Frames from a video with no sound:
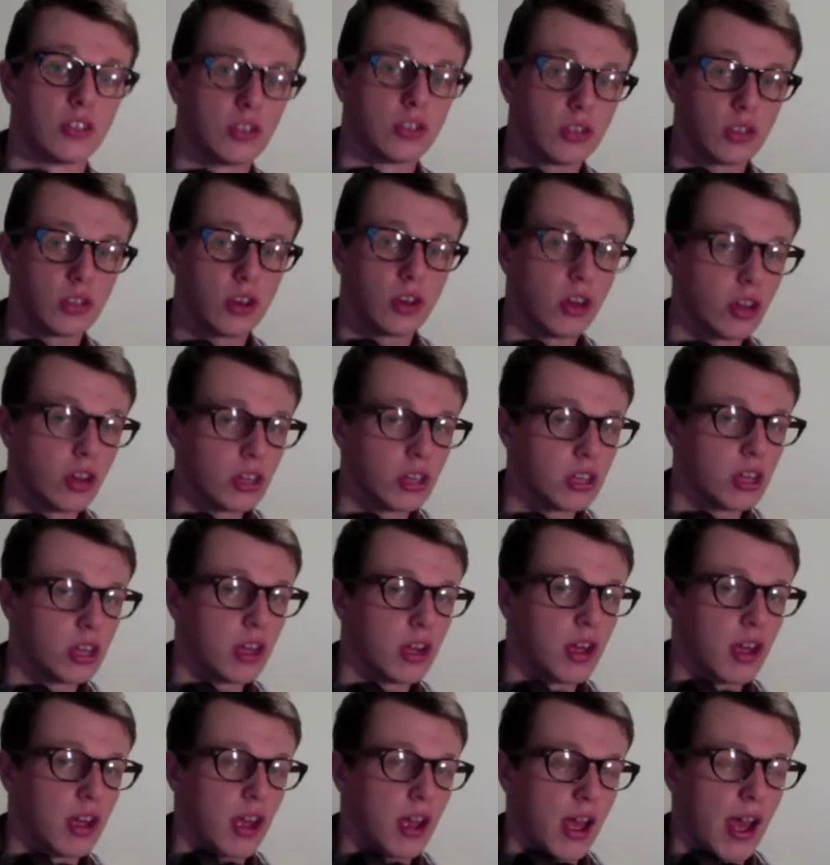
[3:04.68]
good
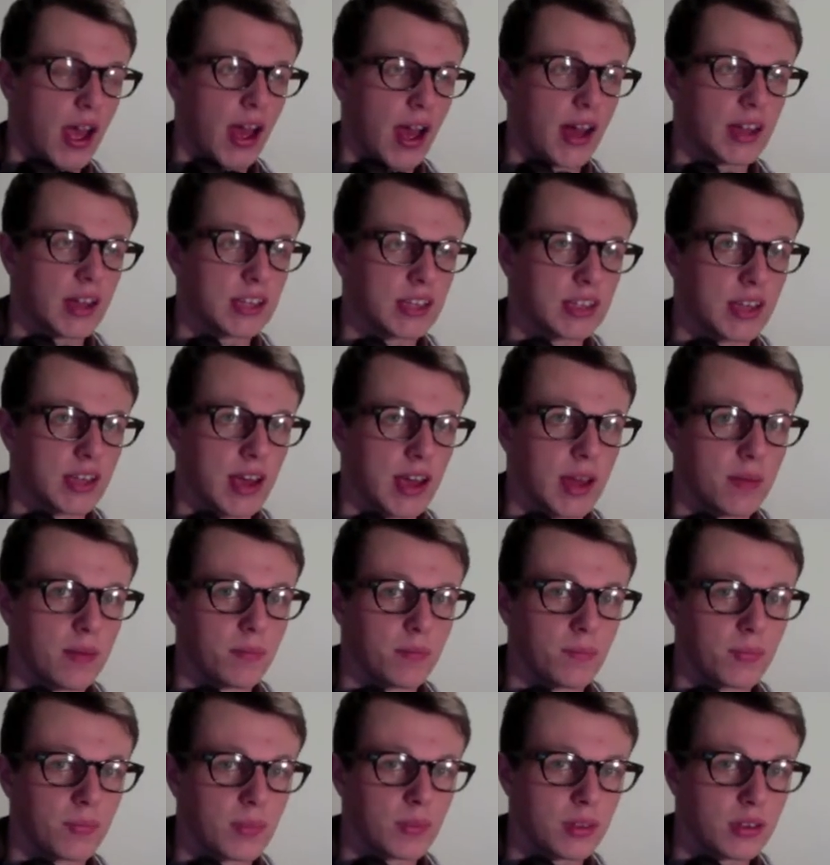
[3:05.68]
as
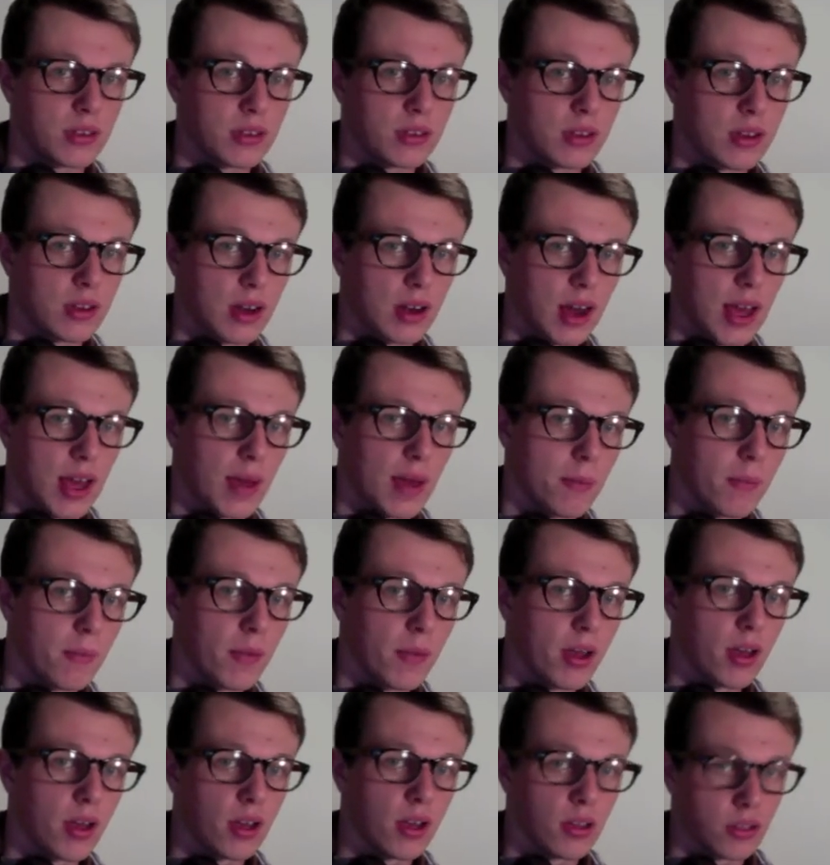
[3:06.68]
Clem,
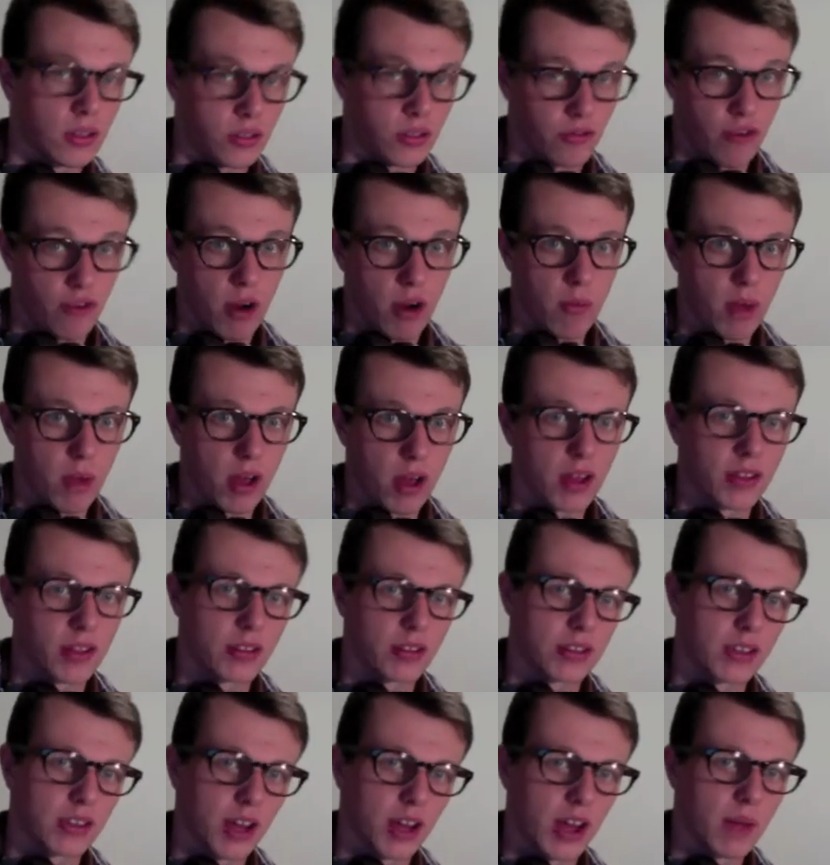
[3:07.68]
the drummer at the
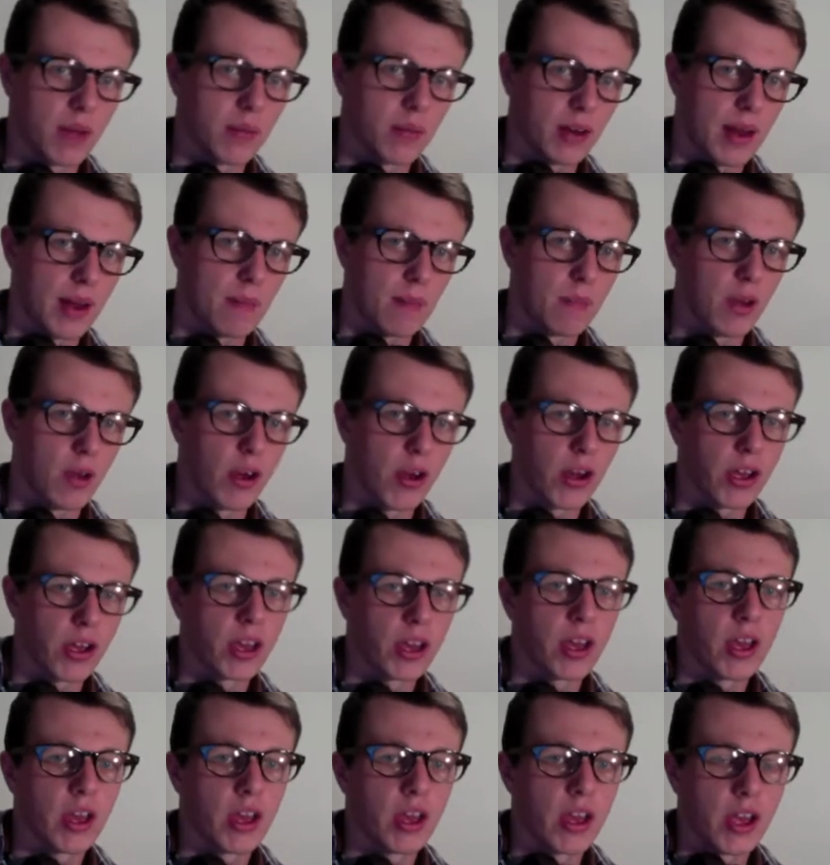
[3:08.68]
time, Clem Burke,
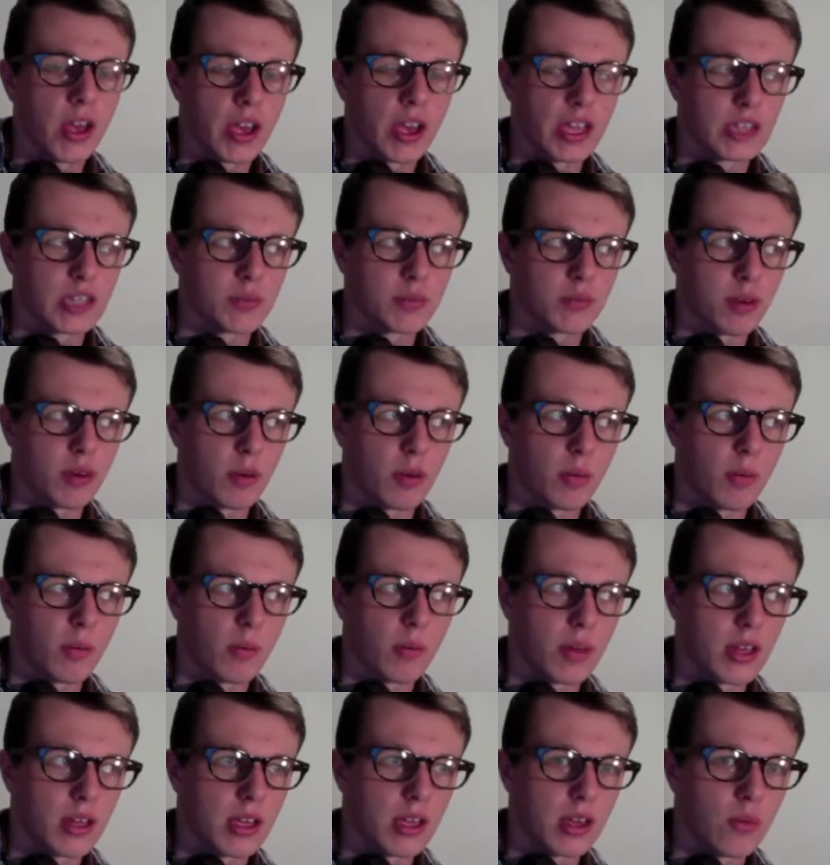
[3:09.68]
is
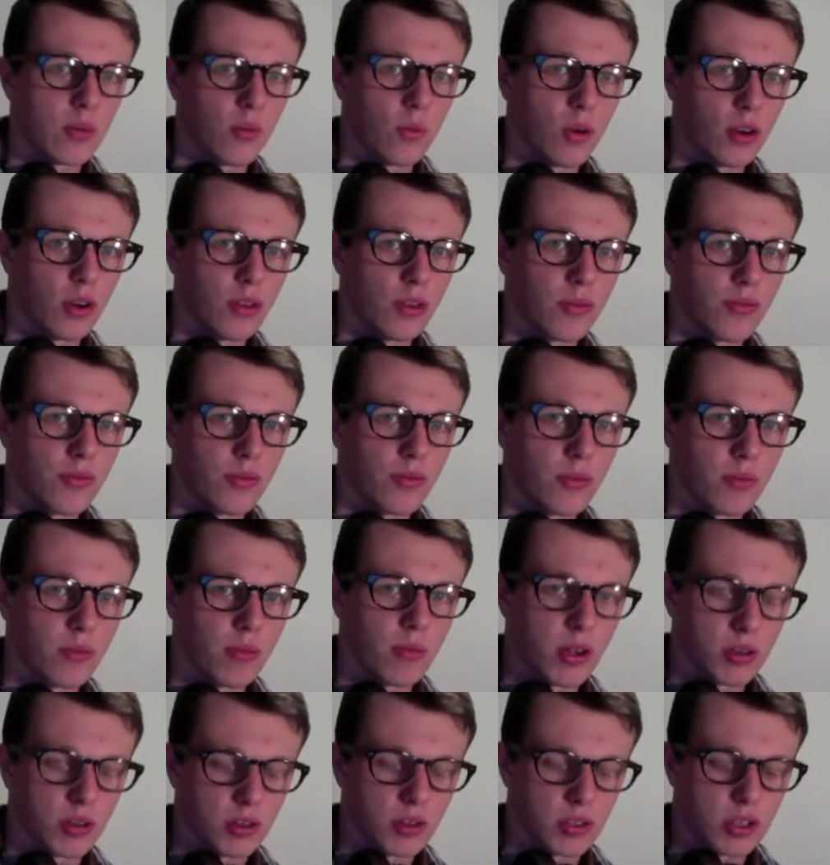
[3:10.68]
probably one of the
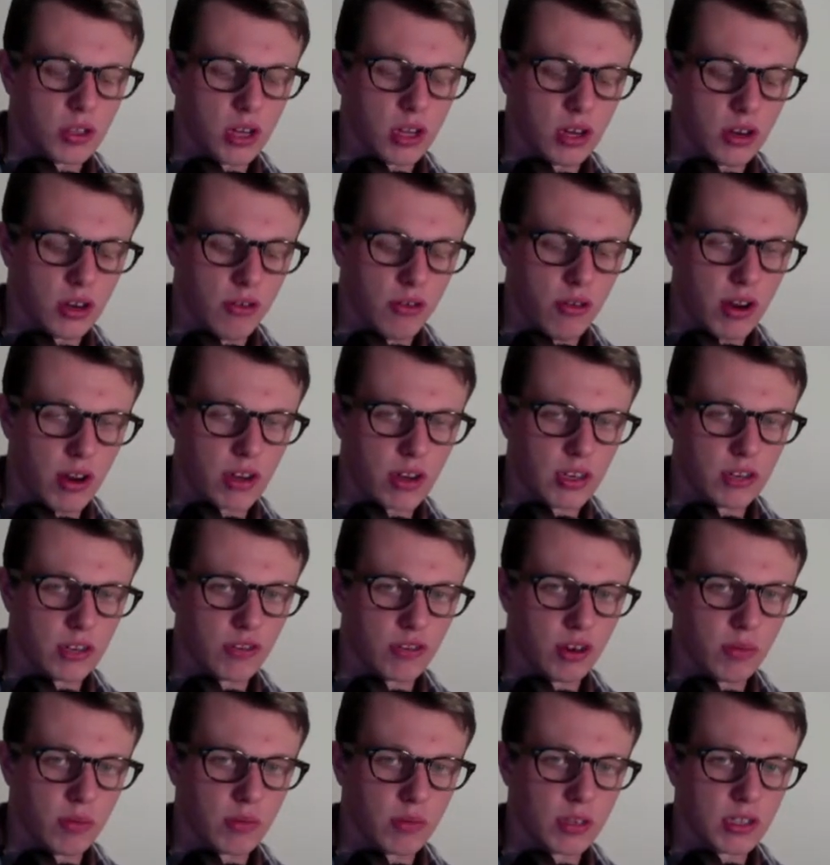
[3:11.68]
most underrated
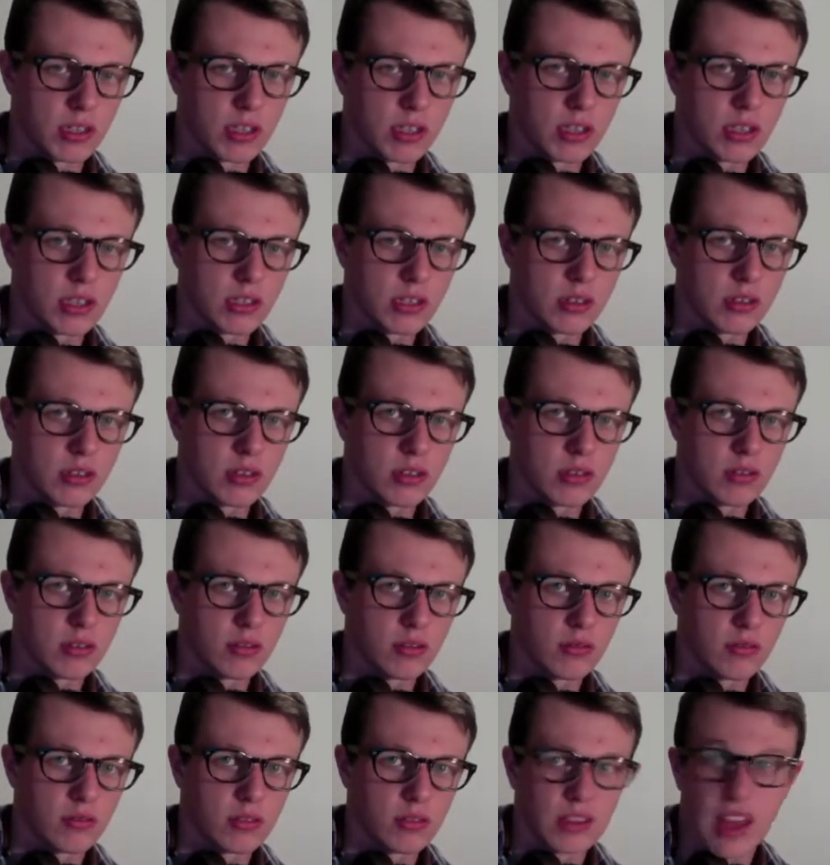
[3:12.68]
drummers
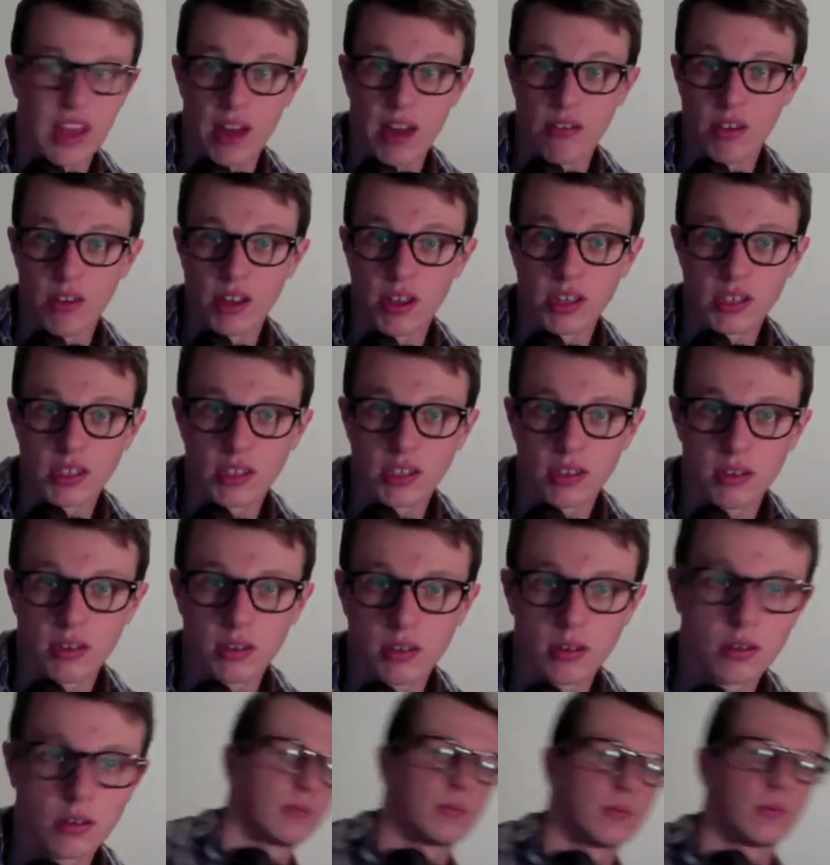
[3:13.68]
there is.
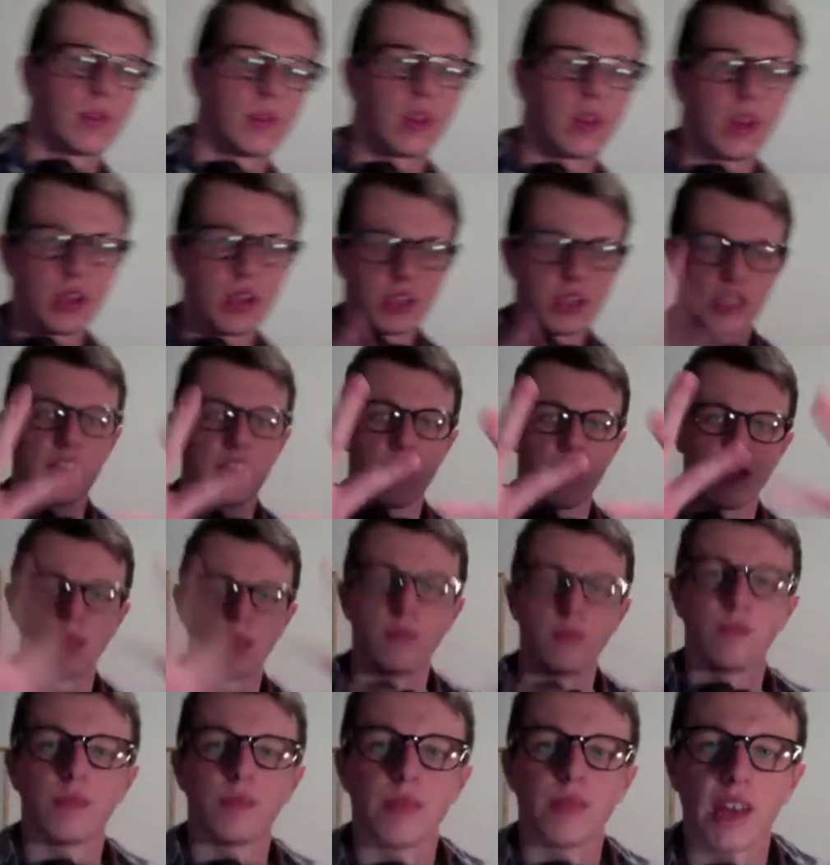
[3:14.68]

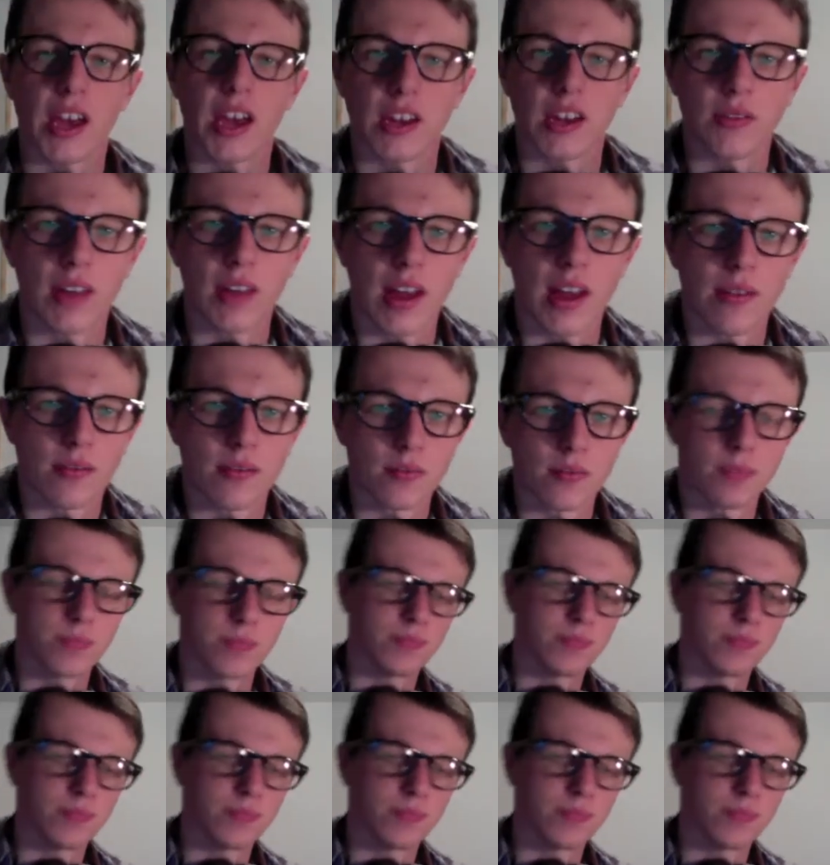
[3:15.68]
7 out of 11.